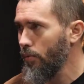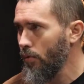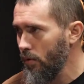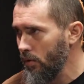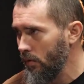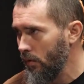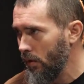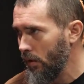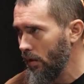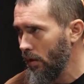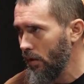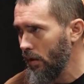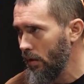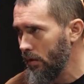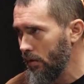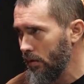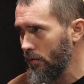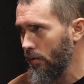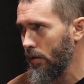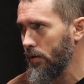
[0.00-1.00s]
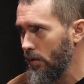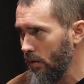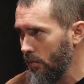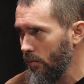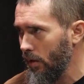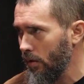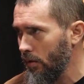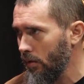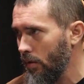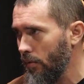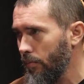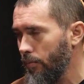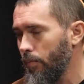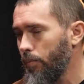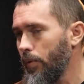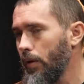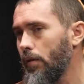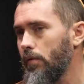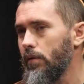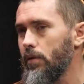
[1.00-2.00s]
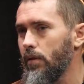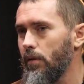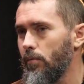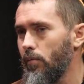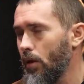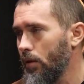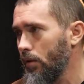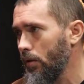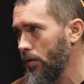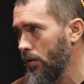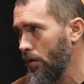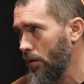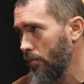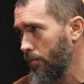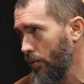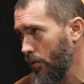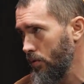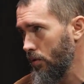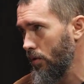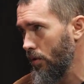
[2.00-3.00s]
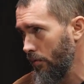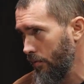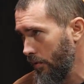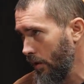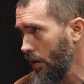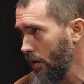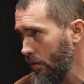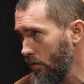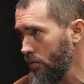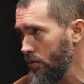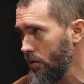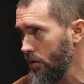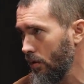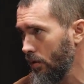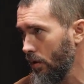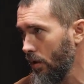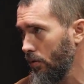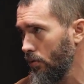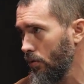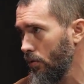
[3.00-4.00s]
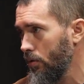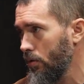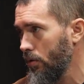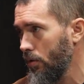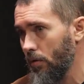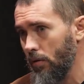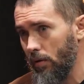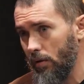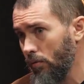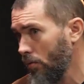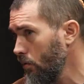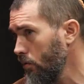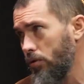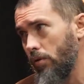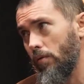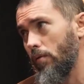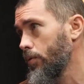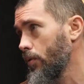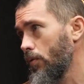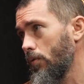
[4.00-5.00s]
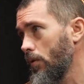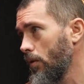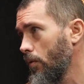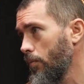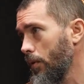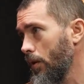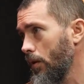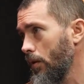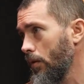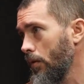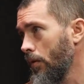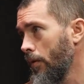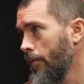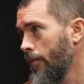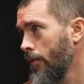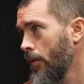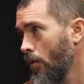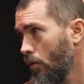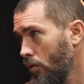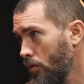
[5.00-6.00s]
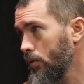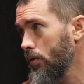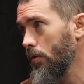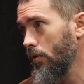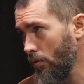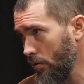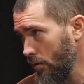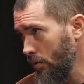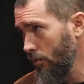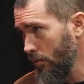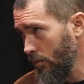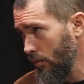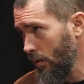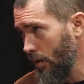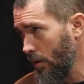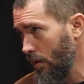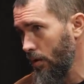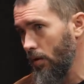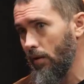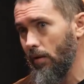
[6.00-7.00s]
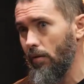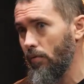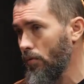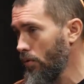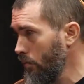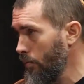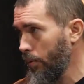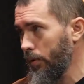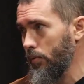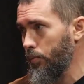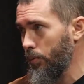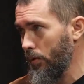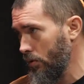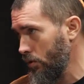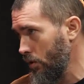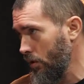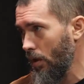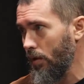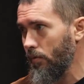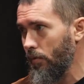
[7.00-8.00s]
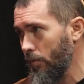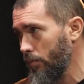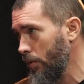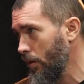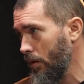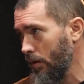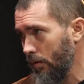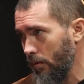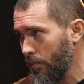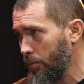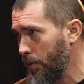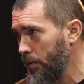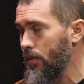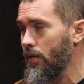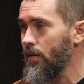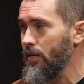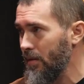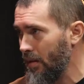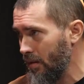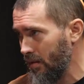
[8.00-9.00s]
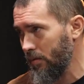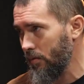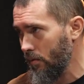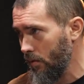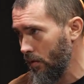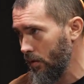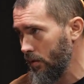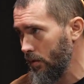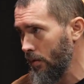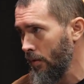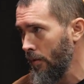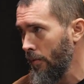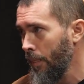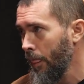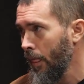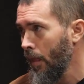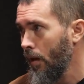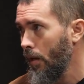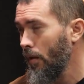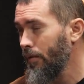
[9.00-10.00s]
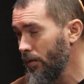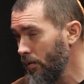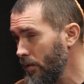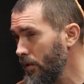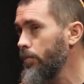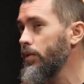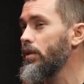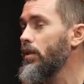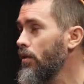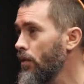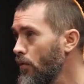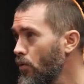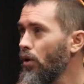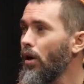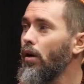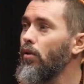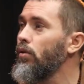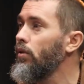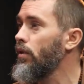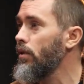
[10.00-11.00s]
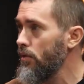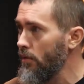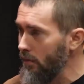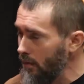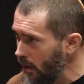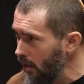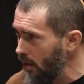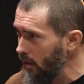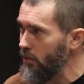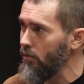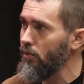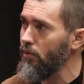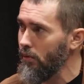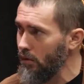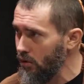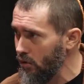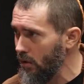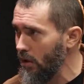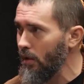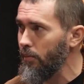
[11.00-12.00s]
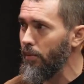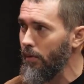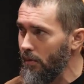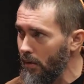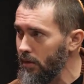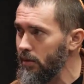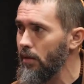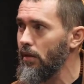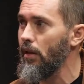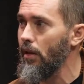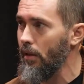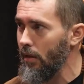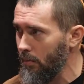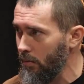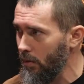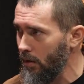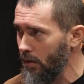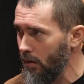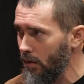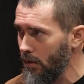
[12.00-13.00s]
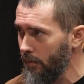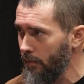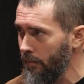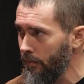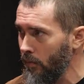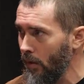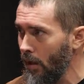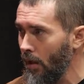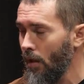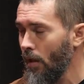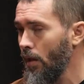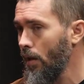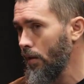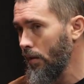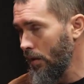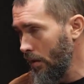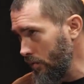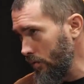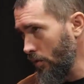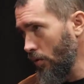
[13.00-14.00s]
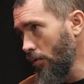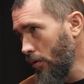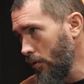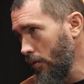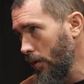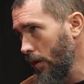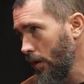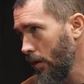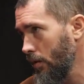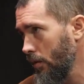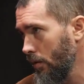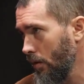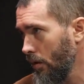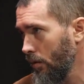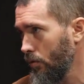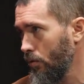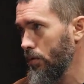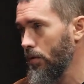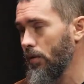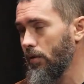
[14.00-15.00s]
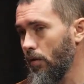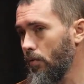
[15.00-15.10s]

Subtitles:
has two segments. The first segment is just a free user, yes, that is, who pays absolutely nothing. He goes there and, in principle, he begins to develop within this space. And depending on how he develops, he begins to have some benefits. There is a second option,